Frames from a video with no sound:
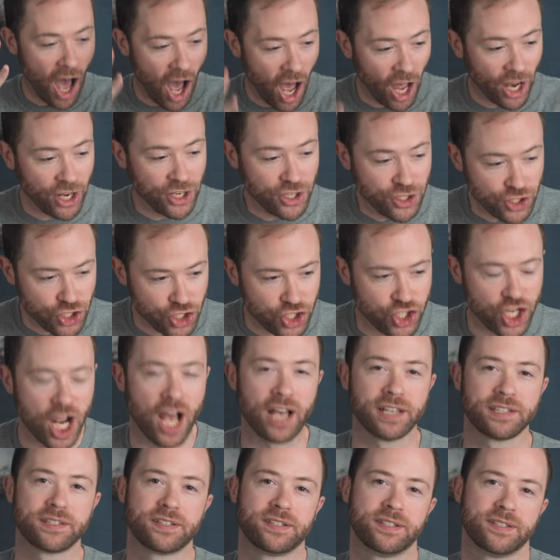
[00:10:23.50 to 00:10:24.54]

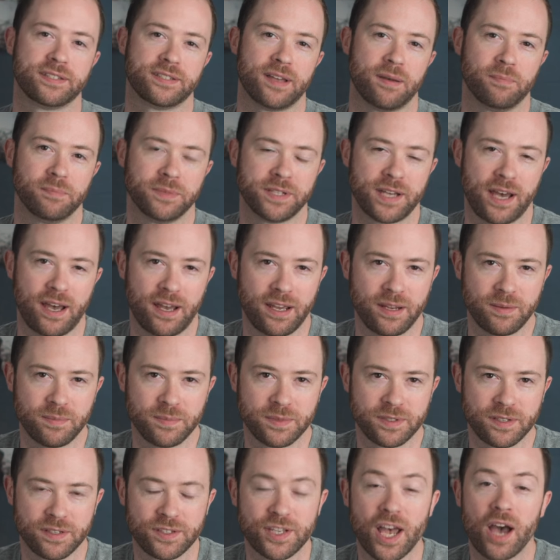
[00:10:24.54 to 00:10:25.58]
unjust
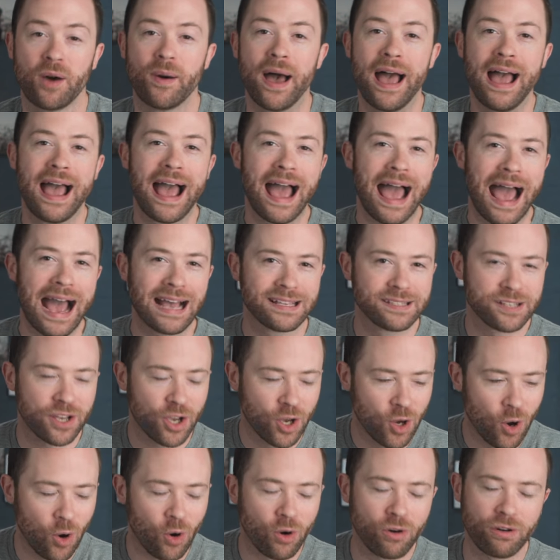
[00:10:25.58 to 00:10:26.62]
sometimes. So as a
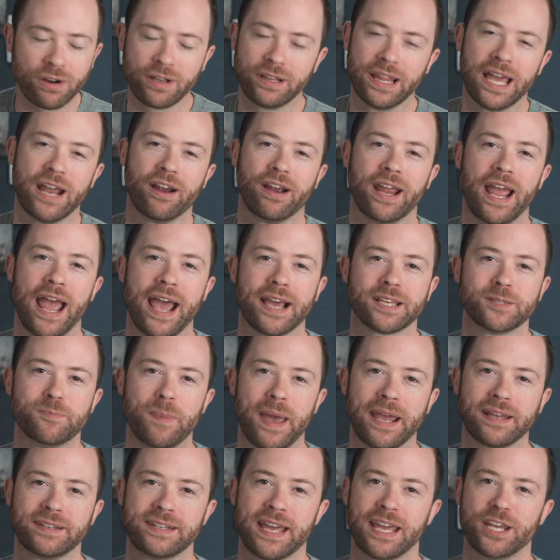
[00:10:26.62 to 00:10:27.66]
corollary
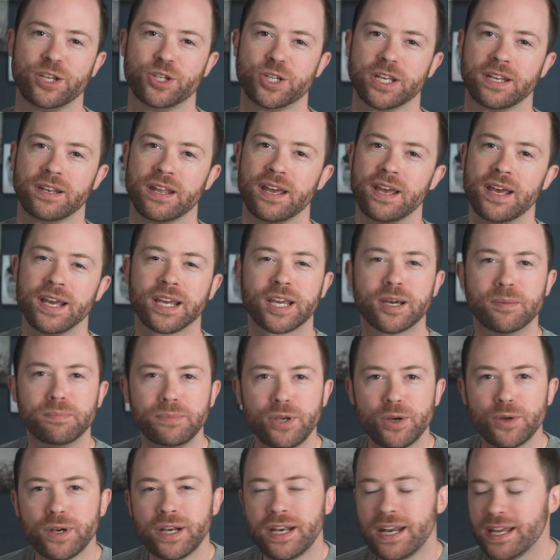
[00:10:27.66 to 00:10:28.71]
expectation,
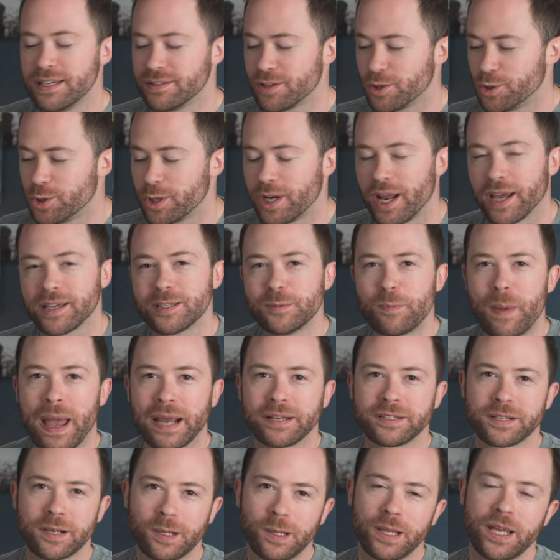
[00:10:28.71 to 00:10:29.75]
communities should
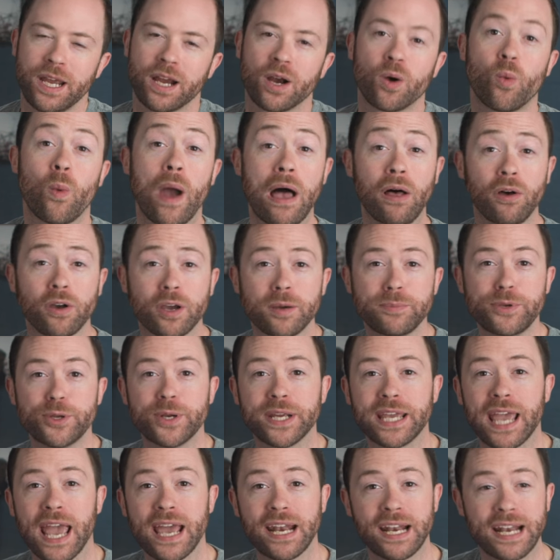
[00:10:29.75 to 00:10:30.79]
expect clear,
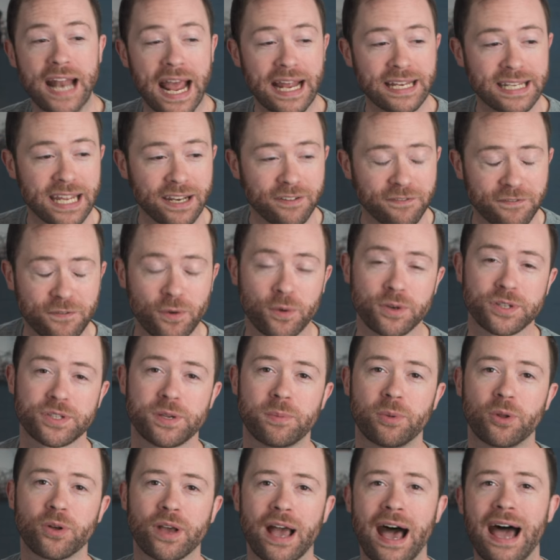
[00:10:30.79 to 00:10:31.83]
well-communicated and
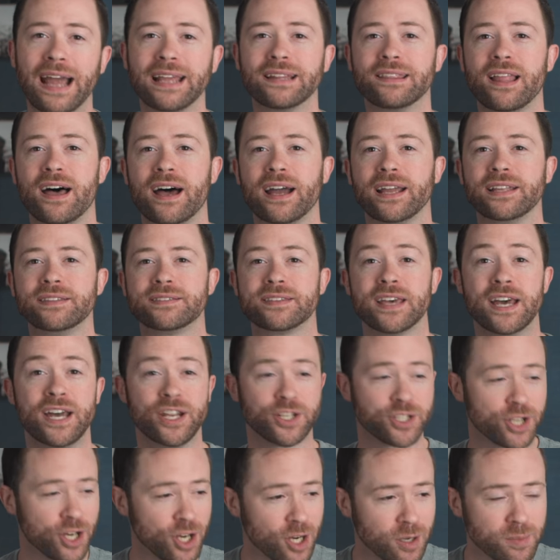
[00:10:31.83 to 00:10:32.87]
enforceable guidelines,
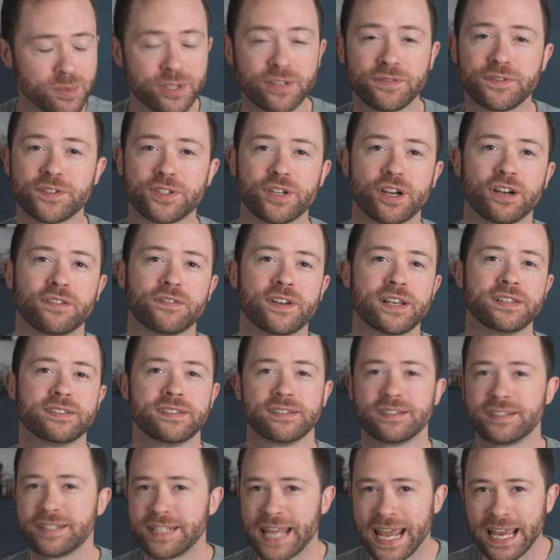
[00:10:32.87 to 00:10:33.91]
terms of service,
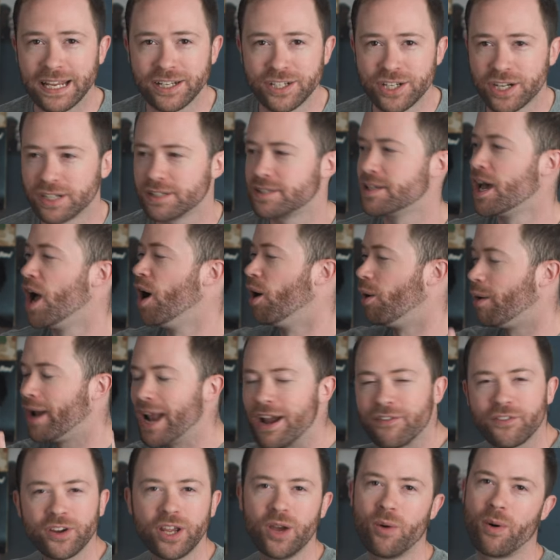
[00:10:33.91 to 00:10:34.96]
standards,
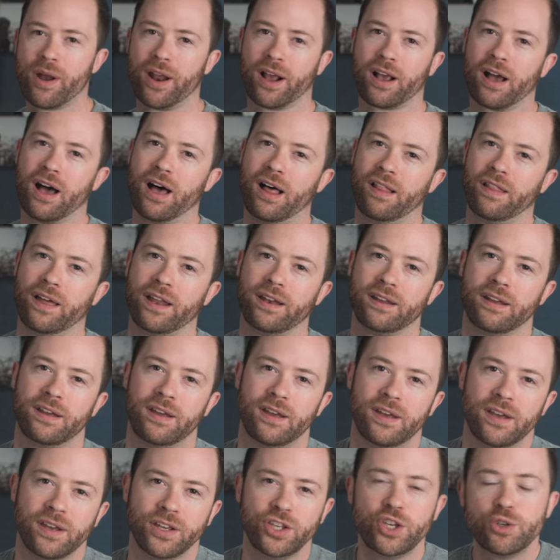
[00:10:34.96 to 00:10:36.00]
whatever you wanna call it.
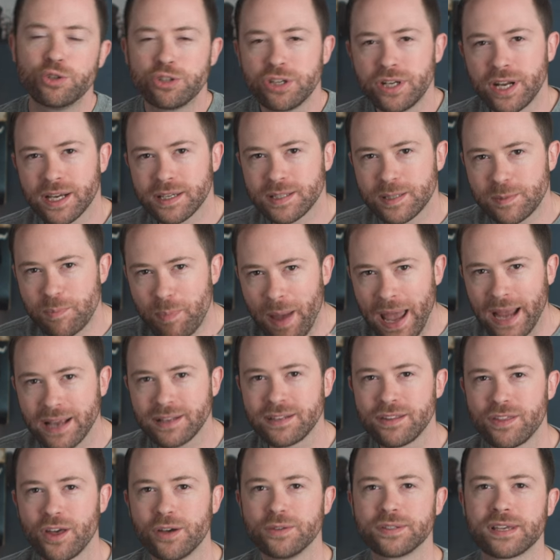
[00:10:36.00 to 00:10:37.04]
You should
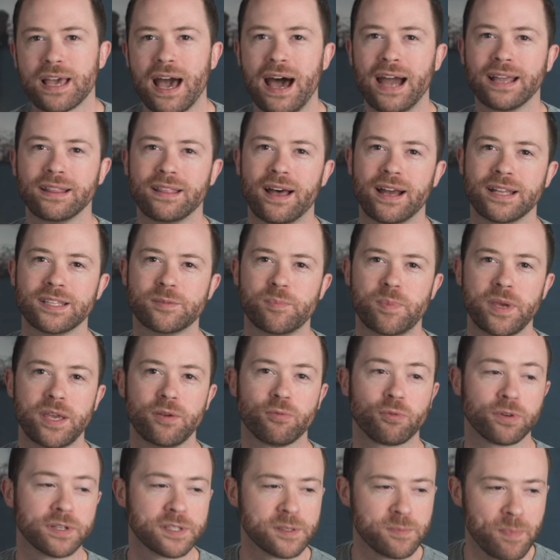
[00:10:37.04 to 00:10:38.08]
expect those guidelines be
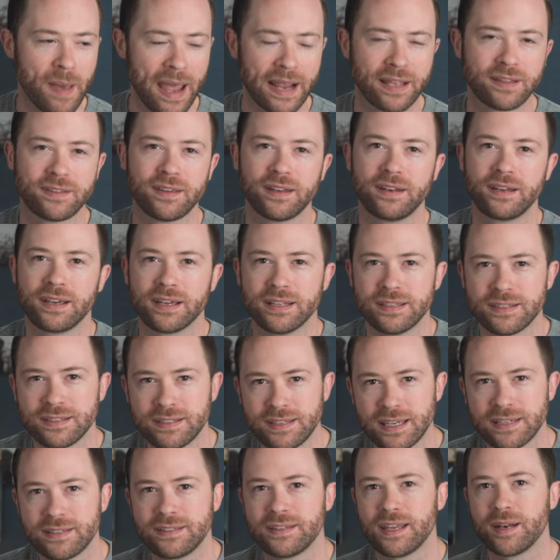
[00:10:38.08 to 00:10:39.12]
respected,
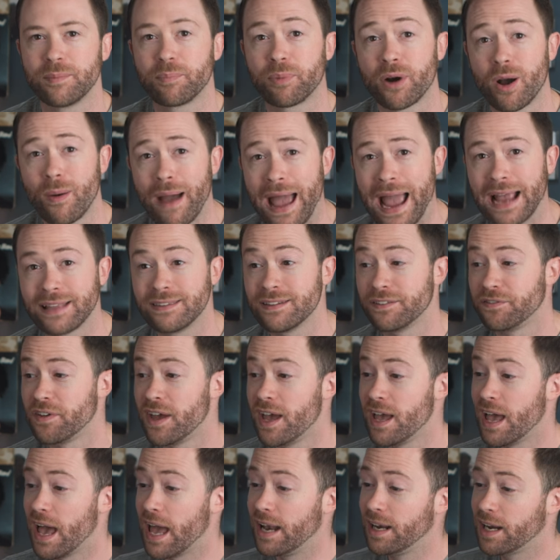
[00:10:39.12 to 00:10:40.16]
consistent, proactive,
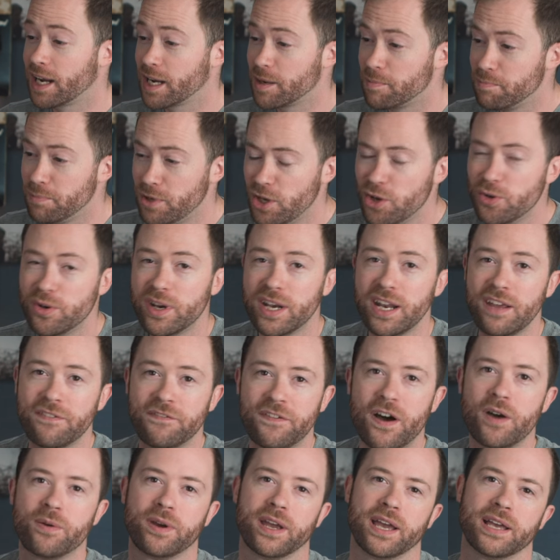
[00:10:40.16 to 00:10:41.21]
and community
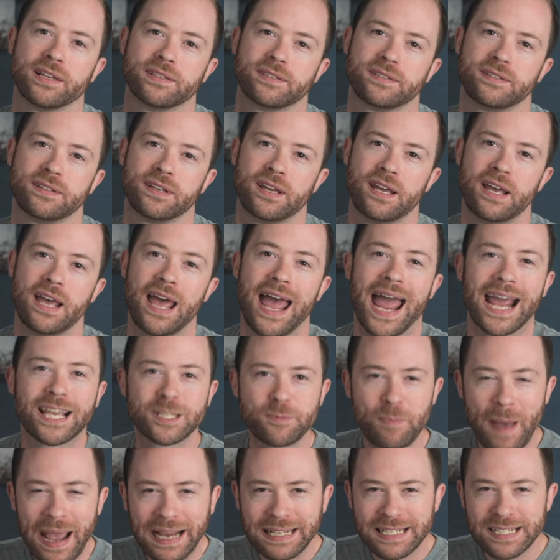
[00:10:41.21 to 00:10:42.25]
focused.
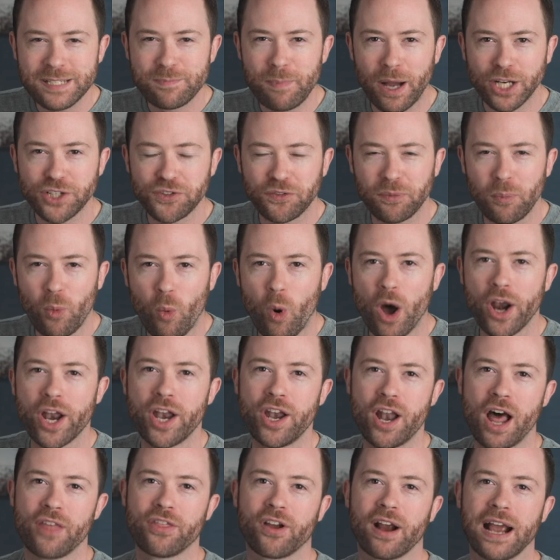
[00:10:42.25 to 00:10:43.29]
Expect as much from one
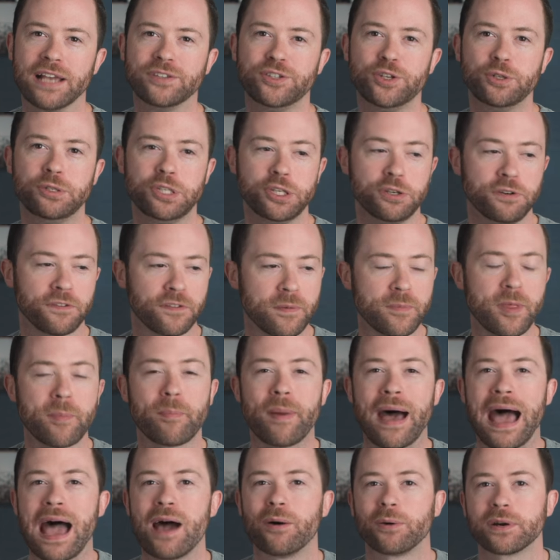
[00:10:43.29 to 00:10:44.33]
another as you do from the
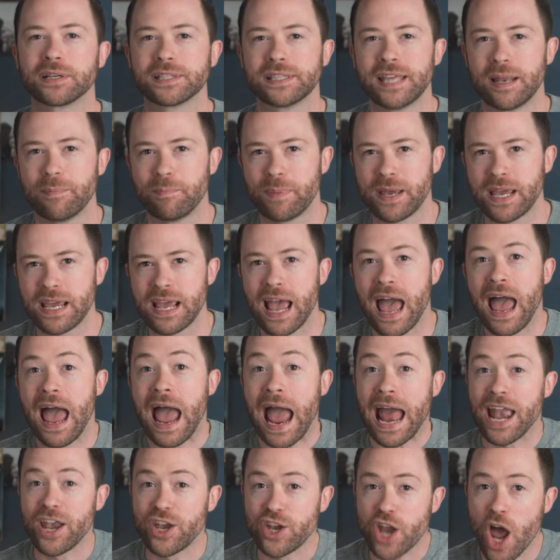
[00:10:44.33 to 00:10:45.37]
powers that be
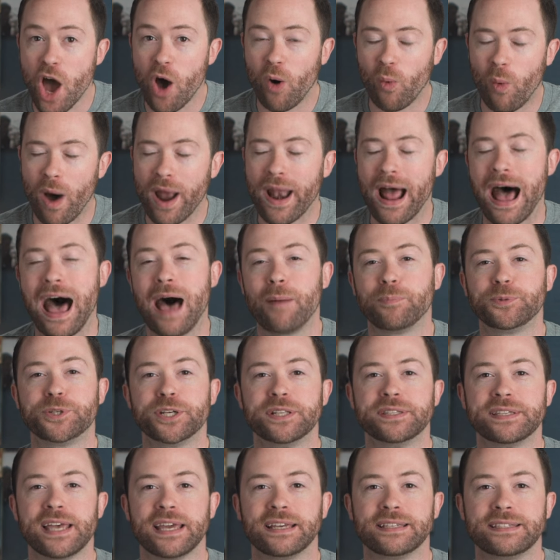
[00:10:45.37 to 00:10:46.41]
and know what
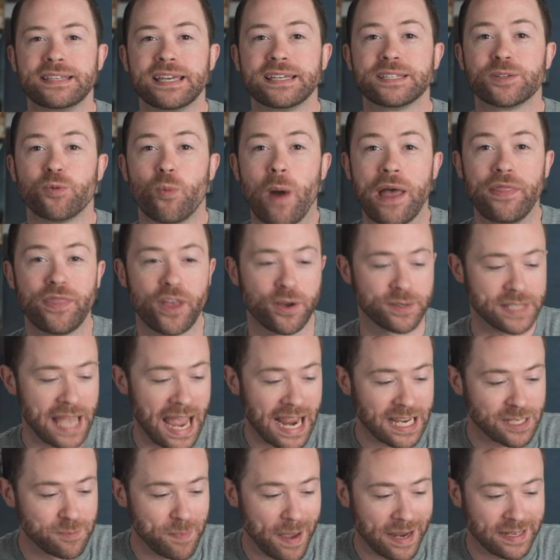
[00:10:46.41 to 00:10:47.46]
options exist when those
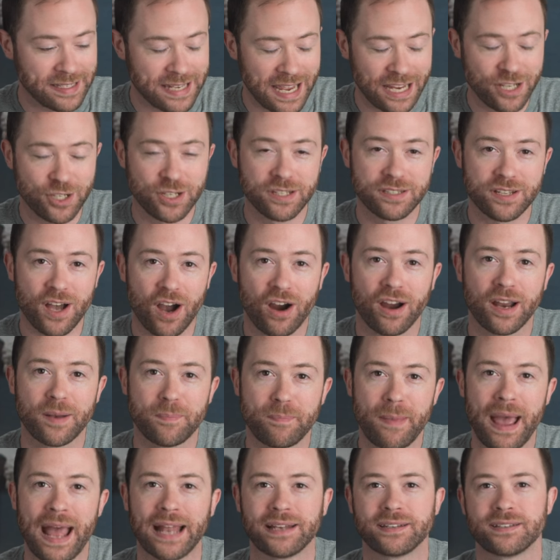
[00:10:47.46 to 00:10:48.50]
expectations aren't
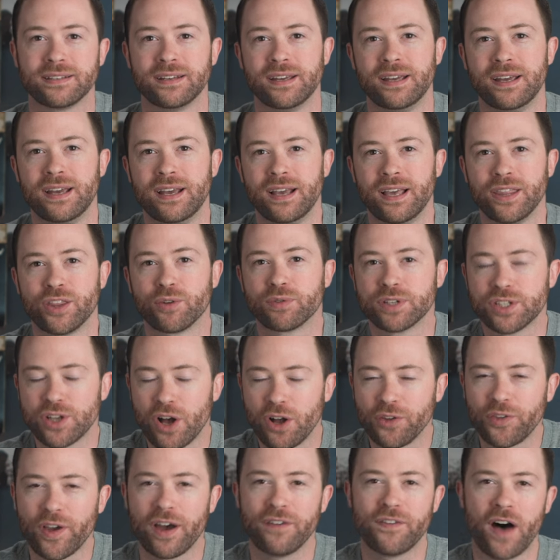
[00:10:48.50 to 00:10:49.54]
met. The
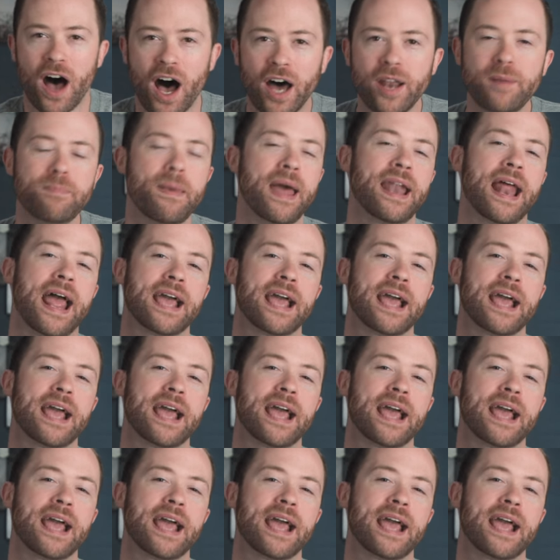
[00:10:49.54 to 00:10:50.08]
result of unmet